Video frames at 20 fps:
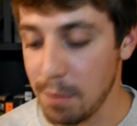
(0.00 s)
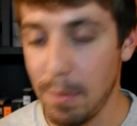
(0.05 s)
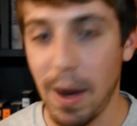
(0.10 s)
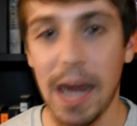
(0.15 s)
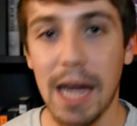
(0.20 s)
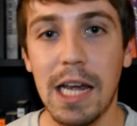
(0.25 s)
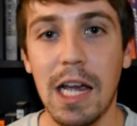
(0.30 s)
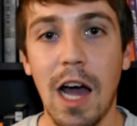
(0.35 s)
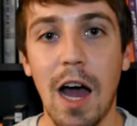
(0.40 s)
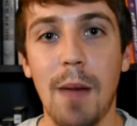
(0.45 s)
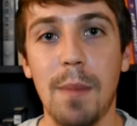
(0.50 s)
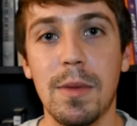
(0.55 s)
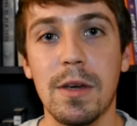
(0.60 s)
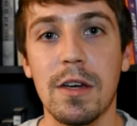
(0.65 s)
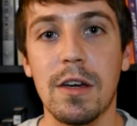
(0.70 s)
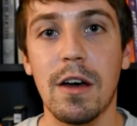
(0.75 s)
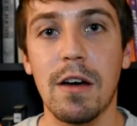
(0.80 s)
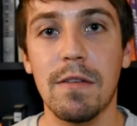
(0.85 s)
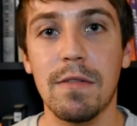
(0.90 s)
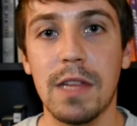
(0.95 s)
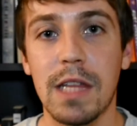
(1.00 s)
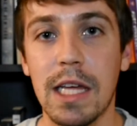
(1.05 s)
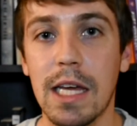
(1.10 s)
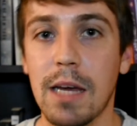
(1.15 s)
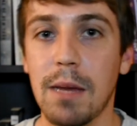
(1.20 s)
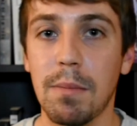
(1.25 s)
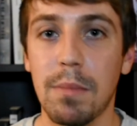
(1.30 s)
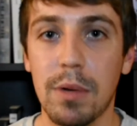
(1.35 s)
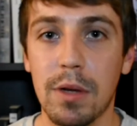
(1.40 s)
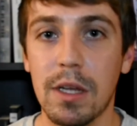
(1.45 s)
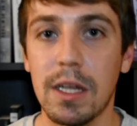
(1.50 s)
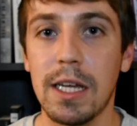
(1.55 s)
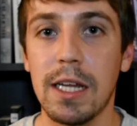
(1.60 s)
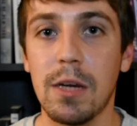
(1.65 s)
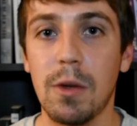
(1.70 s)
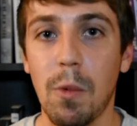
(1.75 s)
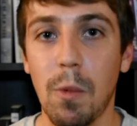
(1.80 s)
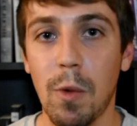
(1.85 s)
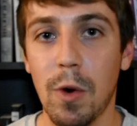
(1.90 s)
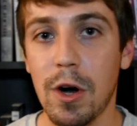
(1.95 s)
my copy of the
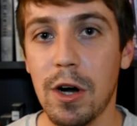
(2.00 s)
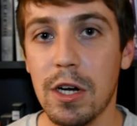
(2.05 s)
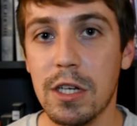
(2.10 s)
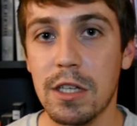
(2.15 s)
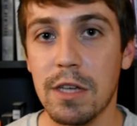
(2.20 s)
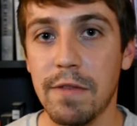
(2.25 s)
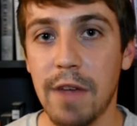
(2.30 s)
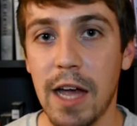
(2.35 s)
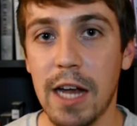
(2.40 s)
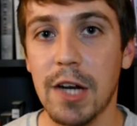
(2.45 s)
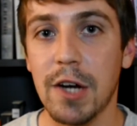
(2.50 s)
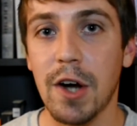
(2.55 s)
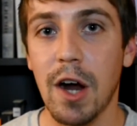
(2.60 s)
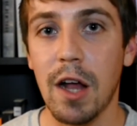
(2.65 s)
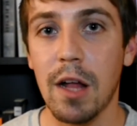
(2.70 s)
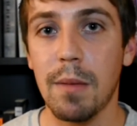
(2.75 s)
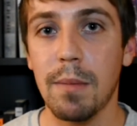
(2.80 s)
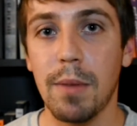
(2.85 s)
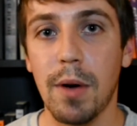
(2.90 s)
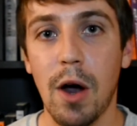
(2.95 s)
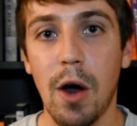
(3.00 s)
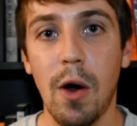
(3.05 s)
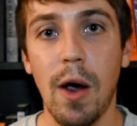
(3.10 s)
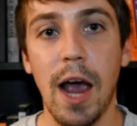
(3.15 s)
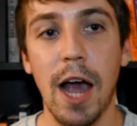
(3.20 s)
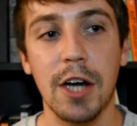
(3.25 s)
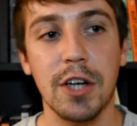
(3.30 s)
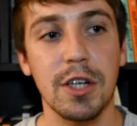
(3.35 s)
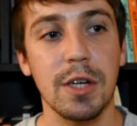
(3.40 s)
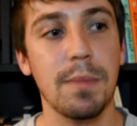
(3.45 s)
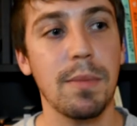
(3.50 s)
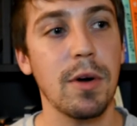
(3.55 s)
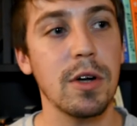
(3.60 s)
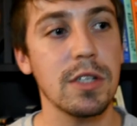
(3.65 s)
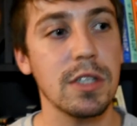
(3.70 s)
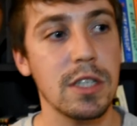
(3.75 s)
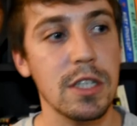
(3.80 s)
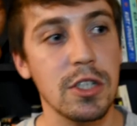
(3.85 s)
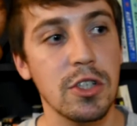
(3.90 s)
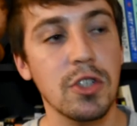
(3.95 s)
complete works of Edgar Allan Poe actually
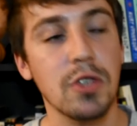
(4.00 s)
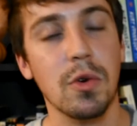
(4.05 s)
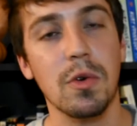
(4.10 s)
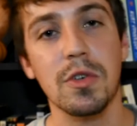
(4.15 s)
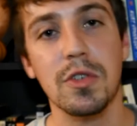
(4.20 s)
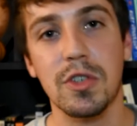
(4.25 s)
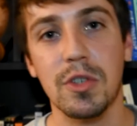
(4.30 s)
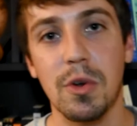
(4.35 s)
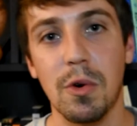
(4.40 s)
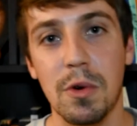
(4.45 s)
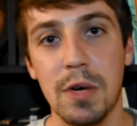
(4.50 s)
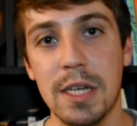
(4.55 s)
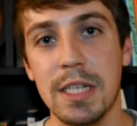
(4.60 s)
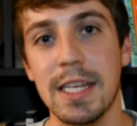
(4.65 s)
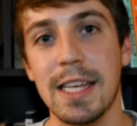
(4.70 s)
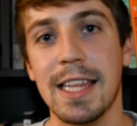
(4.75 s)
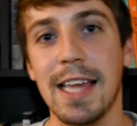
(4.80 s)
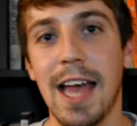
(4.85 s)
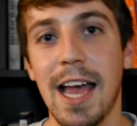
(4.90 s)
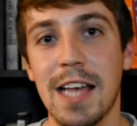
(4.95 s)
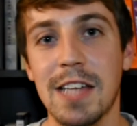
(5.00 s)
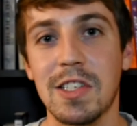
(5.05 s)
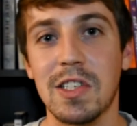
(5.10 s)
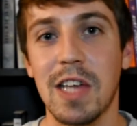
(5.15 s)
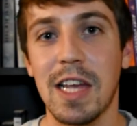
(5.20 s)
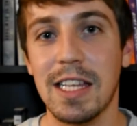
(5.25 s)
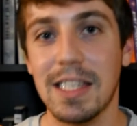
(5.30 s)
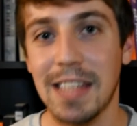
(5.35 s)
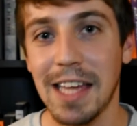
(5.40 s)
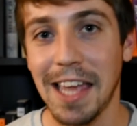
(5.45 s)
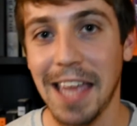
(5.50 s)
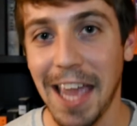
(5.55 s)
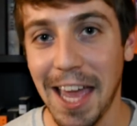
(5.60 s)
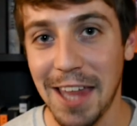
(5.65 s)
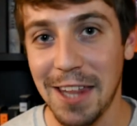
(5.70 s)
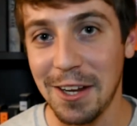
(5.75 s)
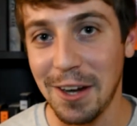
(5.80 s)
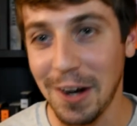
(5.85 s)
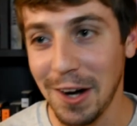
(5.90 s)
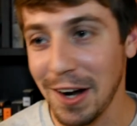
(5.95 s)
puts these short stories and the essay
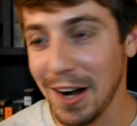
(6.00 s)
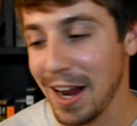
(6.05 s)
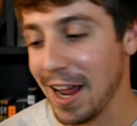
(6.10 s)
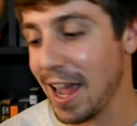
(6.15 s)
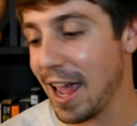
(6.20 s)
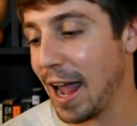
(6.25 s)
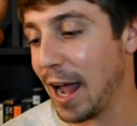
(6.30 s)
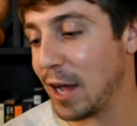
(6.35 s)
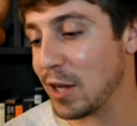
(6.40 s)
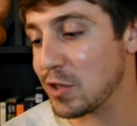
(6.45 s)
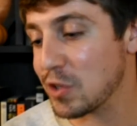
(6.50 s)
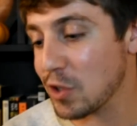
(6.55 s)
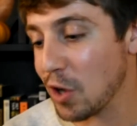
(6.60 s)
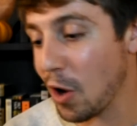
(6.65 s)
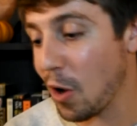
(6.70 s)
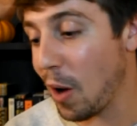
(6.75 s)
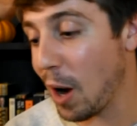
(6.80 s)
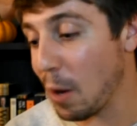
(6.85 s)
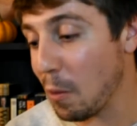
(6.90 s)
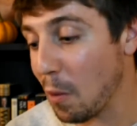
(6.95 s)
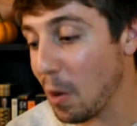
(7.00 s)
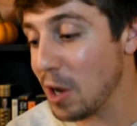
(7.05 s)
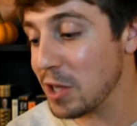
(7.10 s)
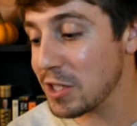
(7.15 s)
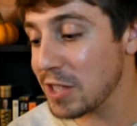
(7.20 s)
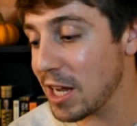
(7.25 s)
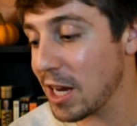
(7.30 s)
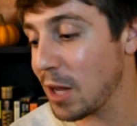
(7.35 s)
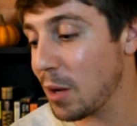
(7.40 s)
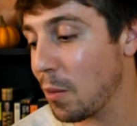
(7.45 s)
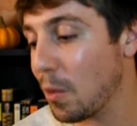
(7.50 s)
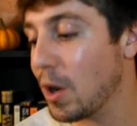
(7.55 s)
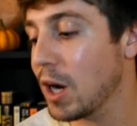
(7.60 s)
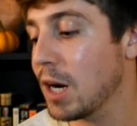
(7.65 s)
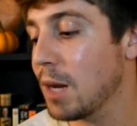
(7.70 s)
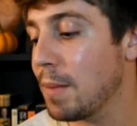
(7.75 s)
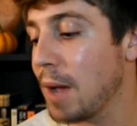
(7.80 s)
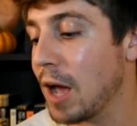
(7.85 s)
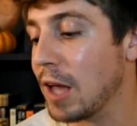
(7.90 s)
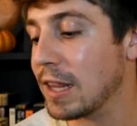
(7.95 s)
together, and so I was getting
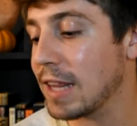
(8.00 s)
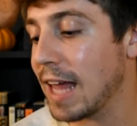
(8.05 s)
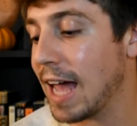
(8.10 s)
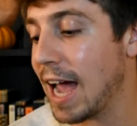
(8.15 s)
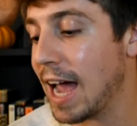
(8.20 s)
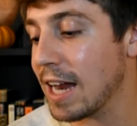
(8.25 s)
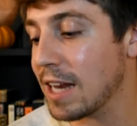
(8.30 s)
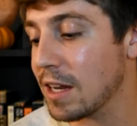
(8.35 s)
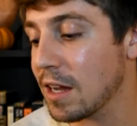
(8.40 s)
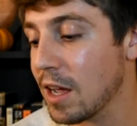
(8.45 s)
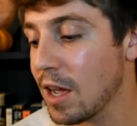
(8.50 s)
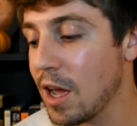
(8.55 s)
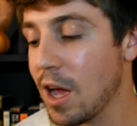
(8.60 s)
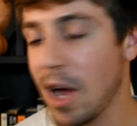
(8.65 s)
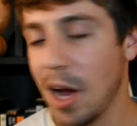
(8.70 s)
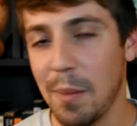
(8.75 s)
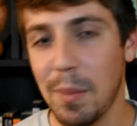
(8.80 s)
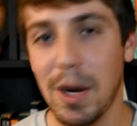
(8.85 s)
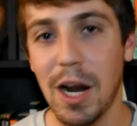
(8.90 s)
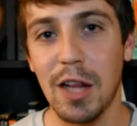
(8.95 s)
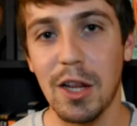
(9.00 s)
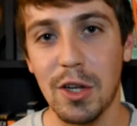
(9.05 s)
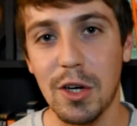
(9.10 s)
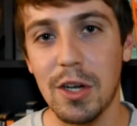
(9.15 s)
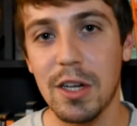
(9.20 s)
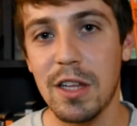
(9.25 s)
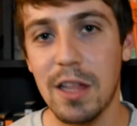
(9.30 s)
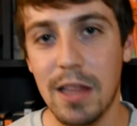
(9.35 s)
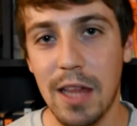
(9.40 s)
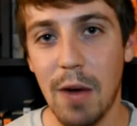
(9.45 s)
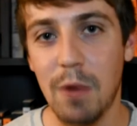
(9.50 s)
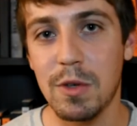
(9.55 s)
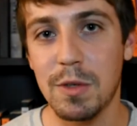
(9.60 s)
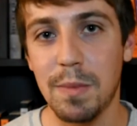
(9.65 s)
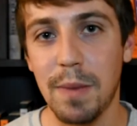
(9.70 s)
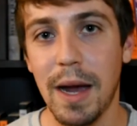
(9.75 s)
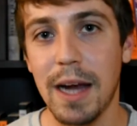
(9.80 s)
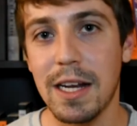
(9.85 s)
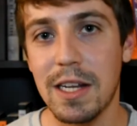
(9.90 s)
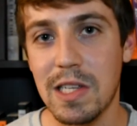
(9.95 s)
worried about that, but I learned that that was
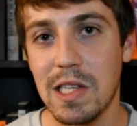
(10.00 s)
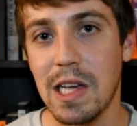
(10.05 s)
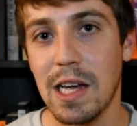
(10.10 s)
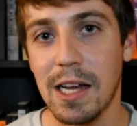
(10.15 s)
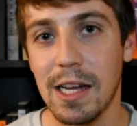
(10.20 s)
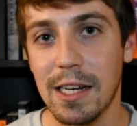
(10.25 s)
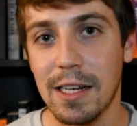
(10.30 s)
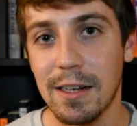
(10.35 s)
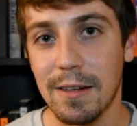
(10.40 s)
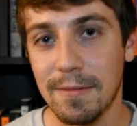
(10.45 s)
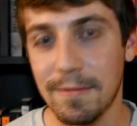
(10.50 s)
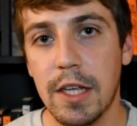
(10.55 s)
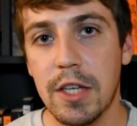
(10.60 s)
by design.